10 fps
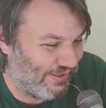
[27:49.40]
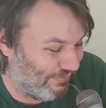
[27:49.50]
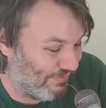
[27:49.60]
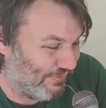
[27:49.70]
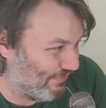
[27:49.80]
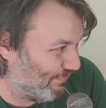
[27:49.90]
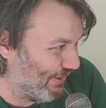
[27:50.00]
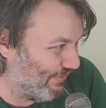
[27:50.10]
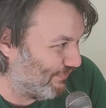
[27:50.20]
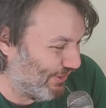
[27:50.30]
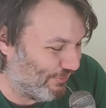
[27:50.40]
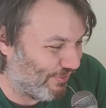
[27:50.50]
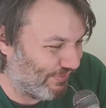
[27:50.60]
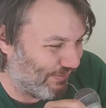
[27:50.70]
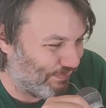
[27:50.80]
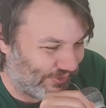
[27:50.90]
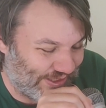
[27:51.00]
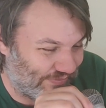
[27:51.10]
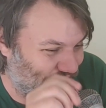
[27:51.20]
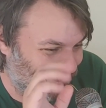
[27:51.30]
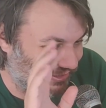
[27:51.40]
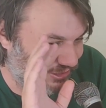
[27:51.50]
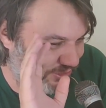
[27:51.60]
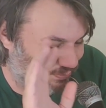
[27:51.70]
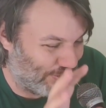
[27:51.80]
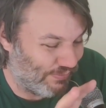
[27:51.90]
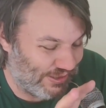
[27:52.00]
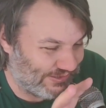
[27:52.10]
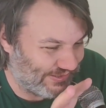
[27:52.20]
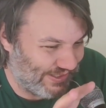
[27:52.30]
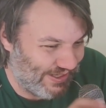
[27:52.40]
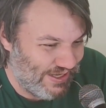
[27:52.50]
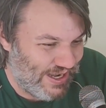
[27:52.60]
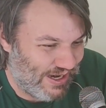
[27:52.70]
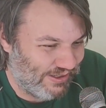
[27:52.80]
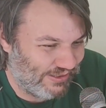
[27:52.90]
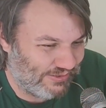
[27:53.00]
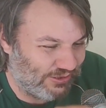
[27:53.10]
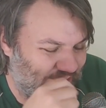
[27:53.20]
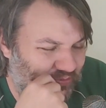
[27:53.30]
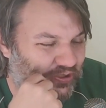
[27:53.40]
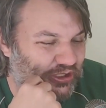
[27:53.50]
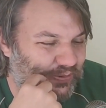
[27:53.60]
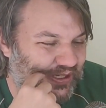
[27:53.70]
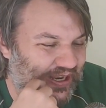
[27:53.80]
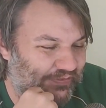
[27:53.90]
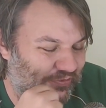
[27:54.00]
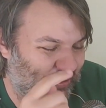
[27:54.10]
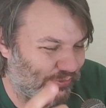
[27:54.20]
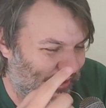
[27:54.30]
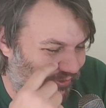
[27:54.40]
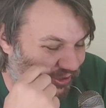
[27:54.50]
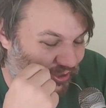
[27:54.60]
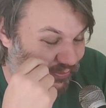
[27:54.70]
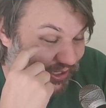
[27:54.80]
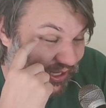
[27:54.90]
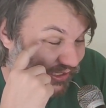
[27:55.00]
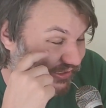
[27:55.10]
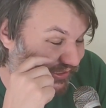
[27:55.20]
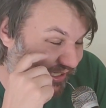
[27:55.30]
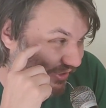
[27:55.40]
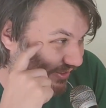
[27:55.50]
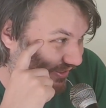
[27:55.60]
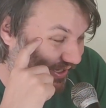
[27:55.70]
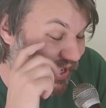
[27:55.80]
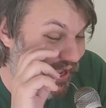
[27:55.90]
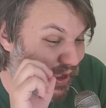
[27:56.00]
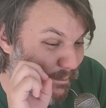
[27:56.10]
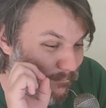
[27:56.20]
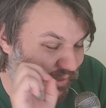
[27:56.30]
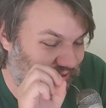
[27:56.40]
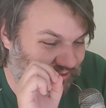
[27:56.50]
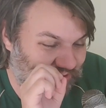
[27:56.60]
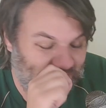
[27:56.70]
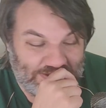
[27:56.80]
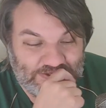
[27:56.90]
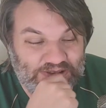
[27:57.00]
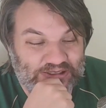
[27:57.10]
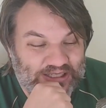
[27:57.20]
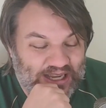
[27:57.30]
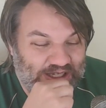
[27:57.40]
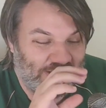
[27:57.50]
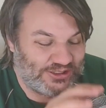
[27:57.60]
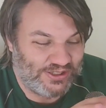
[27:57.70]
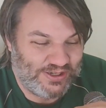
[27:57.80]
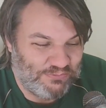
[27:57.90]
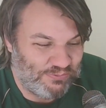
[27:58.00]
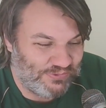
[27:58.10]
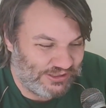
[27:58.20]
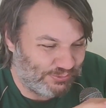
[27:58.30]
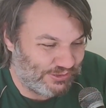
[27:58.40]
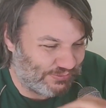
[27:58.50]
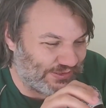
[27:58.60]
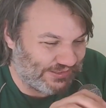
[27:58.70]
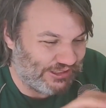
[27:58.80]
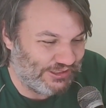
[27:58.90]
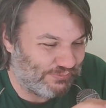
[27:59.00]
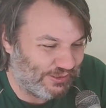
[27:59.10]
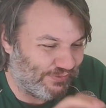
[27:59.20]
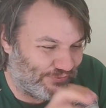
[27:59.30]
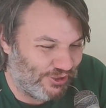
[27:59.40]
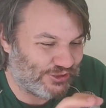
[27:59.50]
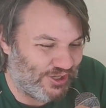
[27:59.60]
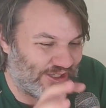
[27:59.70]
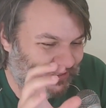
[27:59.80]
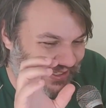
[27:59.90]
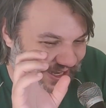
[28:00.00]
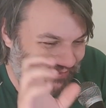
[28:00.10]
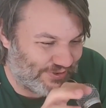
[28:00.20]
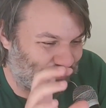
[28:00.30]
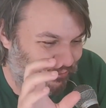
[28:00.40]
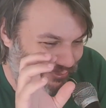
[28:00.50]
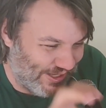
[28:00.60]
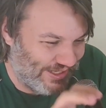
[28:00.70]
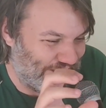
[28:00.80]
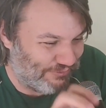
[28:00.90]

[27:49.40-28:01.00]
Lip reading: the V12 that they built out of it is superb. There used to be an 850 running around Durban, and it sounded amazing. So this was essentially one of the first cars I ever really